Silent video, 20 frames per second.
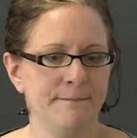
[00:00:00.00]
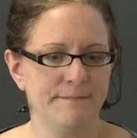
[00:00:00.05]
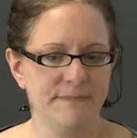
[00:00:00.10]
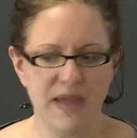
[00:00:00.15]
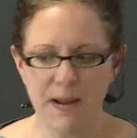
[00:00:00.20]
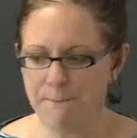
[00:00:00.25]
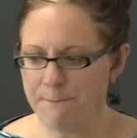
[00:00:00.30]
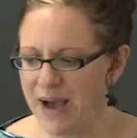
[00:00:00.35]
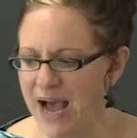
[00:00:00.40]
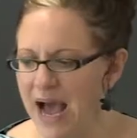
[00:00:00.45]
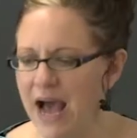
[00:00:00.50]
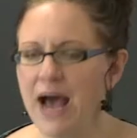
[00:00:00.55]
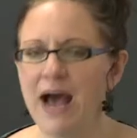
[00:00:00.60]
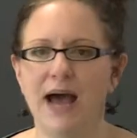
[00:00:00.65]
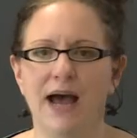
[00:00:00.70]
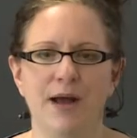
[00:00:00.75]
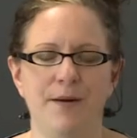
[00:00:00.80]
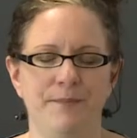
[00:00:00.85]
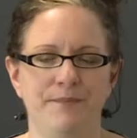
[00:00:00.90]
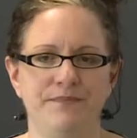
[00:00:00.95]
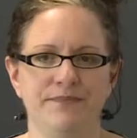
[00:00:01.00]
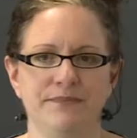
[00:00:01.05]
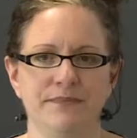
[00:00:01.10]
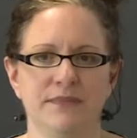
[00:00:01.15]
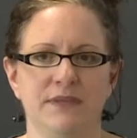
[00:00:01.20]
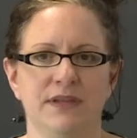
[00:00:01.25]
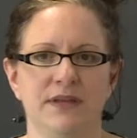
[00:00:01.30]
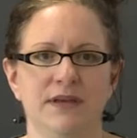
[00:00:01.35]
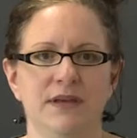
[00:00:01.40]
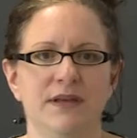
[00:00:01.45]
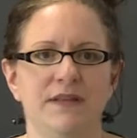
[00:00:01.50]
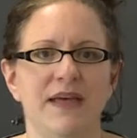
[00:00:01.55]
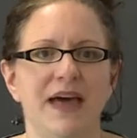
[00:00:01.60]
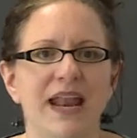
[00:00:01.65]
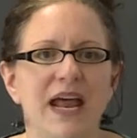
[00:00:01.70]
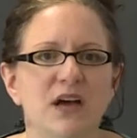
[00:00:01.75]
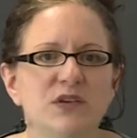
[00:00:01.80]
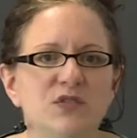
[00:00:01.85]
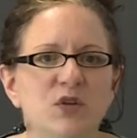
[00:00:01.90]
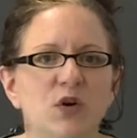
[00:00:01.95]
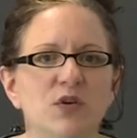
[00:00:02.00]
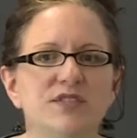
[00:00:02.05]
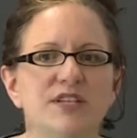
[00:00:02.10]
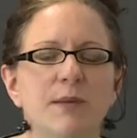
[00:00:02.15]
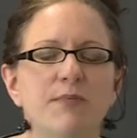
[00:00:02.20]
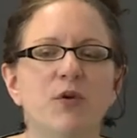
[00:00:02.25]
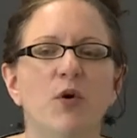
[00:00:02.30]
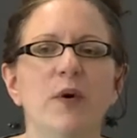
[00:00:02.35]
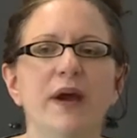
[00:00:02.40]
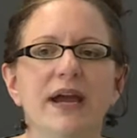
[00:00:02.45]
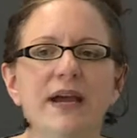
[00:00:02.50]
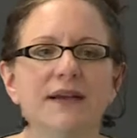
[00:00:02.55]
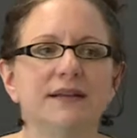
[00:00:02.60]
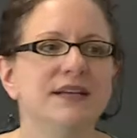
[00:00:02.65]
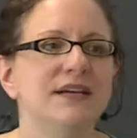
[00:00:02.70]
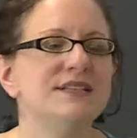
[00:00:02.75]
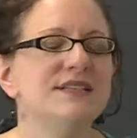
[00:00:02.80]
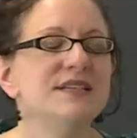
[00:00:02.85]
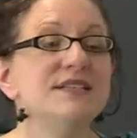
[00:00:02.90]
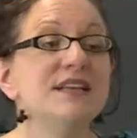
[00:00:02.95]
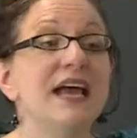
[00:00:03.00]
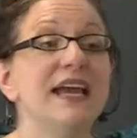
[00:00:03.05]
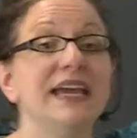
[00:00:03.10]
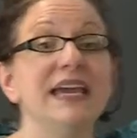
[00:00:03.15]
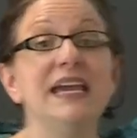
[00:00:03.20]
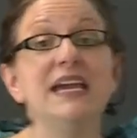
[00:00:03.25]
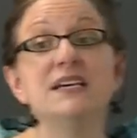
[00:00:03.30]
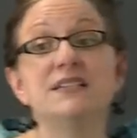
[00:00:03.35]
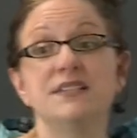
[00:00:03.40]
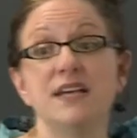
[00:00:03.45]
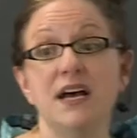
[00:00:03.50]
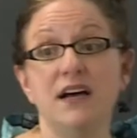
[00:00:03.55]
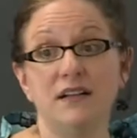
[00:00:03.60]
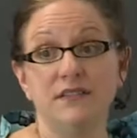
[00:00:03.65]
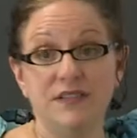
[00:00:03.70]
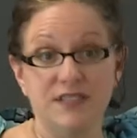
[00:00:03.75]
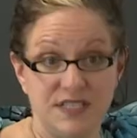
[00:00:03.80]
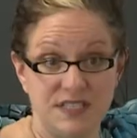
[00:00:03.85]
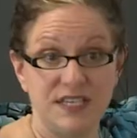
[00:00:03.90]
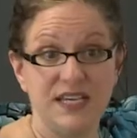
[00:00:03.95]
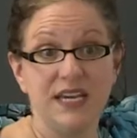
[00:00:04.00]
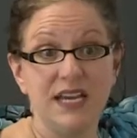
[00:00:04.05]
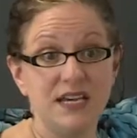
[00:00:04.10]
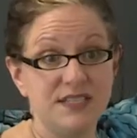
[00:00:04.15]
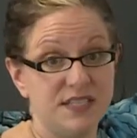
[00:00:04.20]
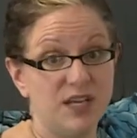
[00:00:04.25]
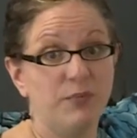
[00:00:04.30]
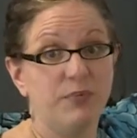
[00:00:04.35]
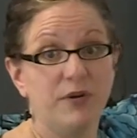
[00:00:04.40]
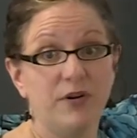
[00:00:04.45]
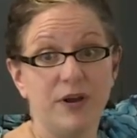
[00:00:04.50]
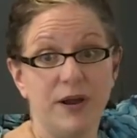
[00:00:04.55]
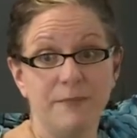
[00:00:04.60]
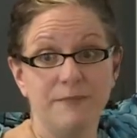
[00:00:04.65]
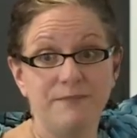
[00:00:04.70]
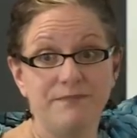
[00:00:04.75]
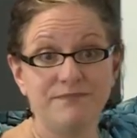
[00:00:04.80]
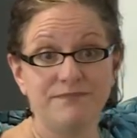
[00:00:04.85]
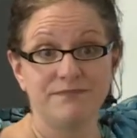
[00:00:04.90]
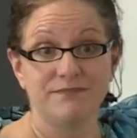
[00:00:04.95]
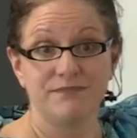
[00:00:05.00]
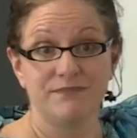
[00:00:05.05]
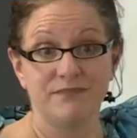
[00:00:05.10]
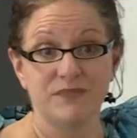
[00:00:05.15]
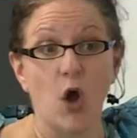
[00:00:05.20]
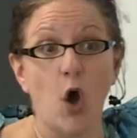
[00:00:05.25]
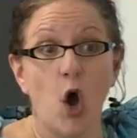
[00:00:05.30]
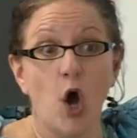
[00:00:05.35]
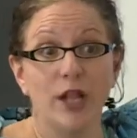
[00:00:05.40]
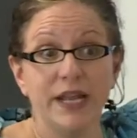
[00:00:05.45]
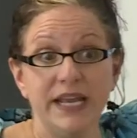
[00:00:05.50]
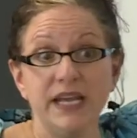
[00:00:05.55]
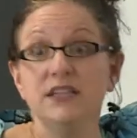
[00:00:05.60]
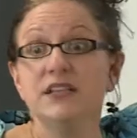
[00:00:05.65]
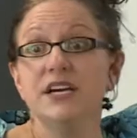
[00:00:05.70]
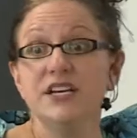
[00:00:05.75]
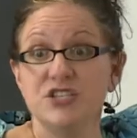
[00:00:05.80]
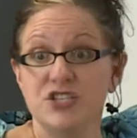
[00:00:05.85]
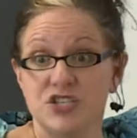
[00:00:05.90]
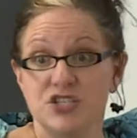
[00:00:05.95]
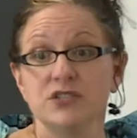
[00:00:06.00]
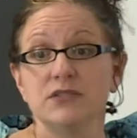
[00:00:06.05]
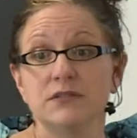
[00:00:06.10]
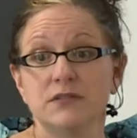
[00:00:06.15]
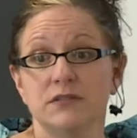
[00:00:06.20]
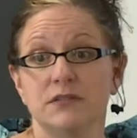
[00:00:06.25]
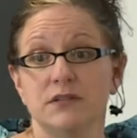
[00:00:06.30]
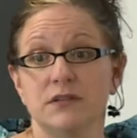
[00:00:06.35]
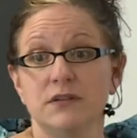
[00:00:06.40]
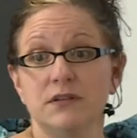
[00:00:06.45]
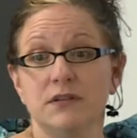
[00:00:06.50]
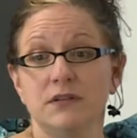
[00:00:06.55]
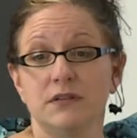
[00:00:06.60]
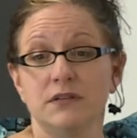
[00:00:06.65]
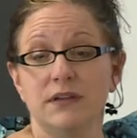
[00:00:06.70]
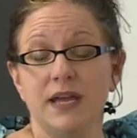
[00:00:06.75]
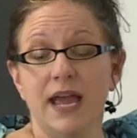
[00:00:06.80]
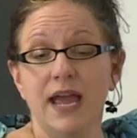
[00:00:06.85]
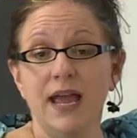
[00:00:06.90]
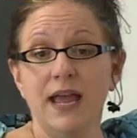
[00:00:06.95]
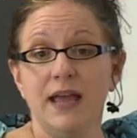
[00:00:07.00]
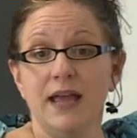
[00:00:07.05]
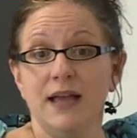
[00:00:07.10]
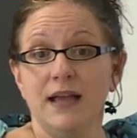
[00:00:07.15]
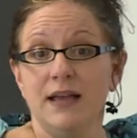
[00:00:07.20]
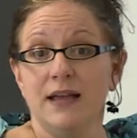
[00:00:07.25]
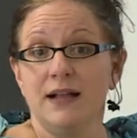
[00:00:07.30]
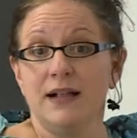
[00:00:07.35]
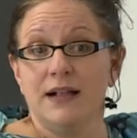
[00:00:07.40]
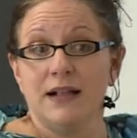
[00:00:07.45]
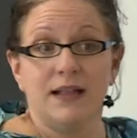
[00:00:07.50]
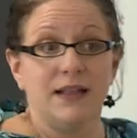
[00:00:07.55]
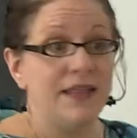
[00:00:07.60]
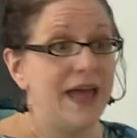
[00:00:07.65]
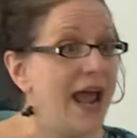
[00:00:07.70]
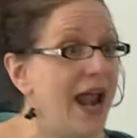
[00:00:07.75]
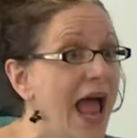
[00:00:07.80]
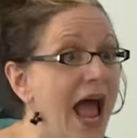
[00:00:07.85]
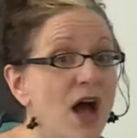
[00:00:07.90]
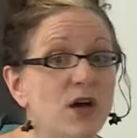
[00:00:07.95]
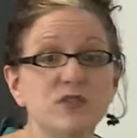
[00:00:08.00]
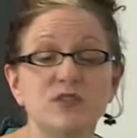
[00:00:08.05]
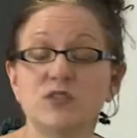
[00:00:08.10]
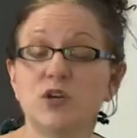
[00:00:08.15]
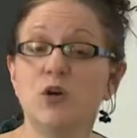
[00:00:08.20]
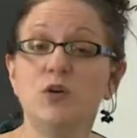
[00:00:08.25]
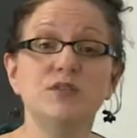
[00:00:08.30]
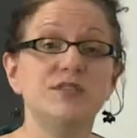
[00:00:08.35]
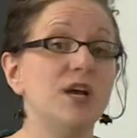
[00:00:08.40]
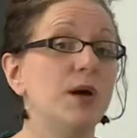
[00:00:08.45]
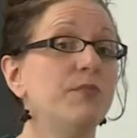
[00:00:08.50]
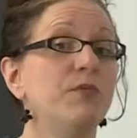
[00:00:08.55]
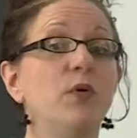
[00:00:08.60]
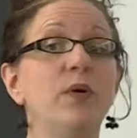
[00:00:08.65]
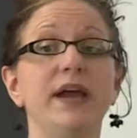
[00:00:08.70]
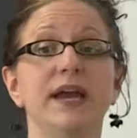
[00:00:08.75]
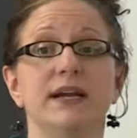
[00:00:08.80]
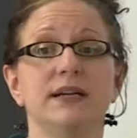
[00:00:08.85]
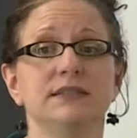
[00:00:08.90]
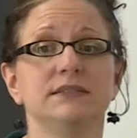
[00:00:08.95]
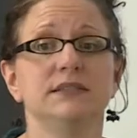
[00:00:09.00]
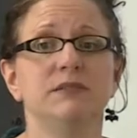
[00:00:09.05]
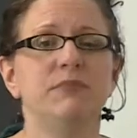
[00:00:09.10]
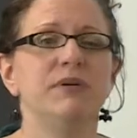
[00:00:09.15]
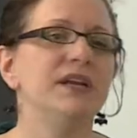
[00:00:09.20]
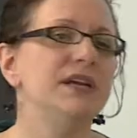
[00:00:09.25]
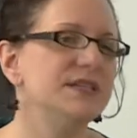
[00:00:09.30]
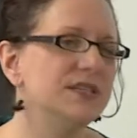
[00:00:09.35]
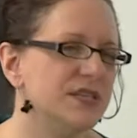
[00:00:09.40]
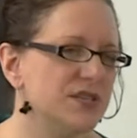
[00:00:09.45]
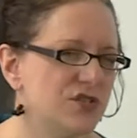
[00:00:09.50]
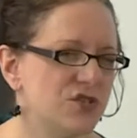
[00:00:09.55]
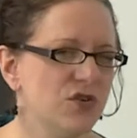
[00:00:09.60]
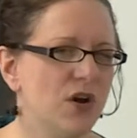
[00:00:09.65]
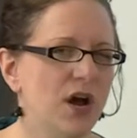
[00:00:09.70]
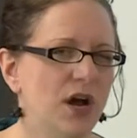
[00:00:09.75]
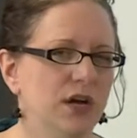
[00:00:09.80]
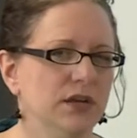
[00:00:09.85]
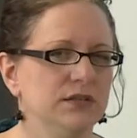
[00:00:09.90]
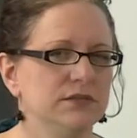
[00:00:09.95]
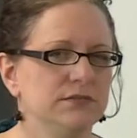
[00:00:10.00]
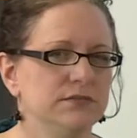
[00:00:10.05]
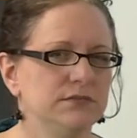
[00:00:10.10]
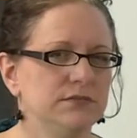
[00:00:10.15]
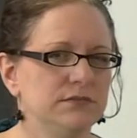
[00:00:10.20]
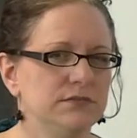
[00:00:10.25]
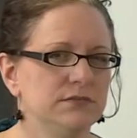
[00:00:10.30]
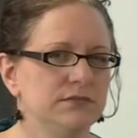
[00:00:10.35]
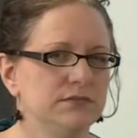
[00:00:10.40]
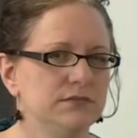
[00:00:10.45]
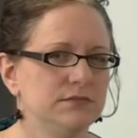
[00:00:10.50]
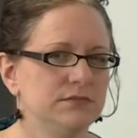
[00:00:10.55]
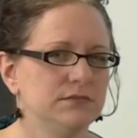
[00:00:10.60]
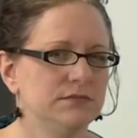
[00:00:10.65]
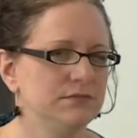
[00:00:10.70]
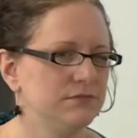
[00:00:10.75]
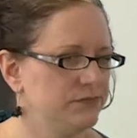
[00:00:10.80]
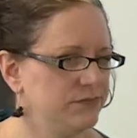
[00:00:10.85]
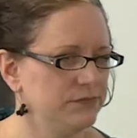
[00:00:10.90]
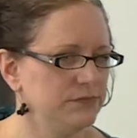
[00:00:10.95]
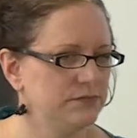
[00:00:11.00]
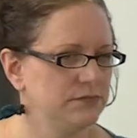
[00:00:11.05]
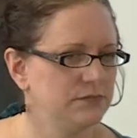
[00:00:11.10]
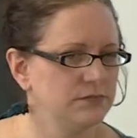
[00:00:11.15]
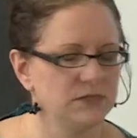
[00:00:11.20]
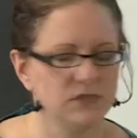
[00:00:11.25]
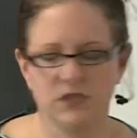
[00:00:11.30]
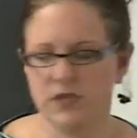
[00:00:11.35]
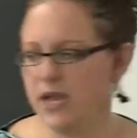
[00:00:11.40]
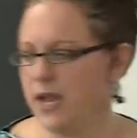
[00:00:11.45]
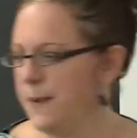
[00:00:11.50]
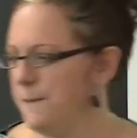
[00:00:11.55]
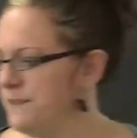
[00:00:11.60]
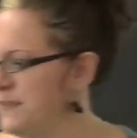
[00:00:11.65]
De paja. That house goes up quick. This is like ESL. This is the ESL program. All English, okay? That house goes up quick, but is it strong? Okay.